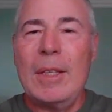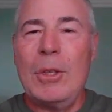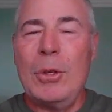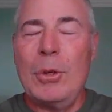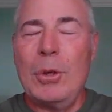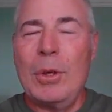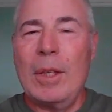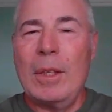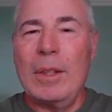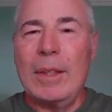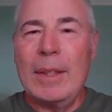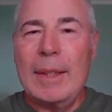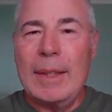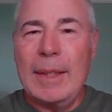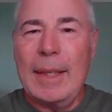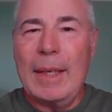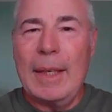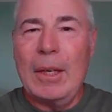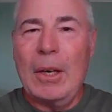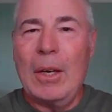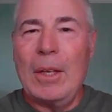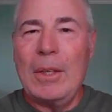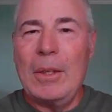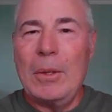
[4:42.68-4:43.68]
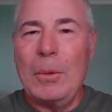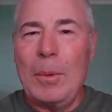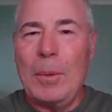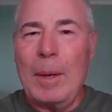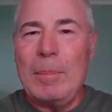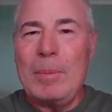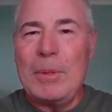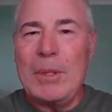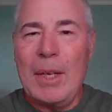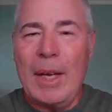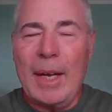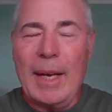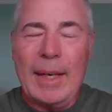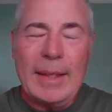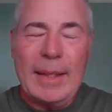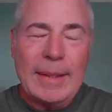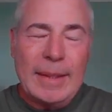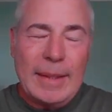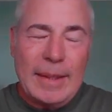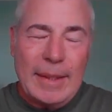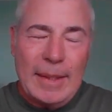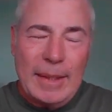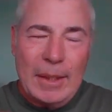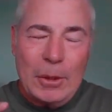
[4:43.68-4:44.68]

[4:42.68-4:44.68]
you can click on the website,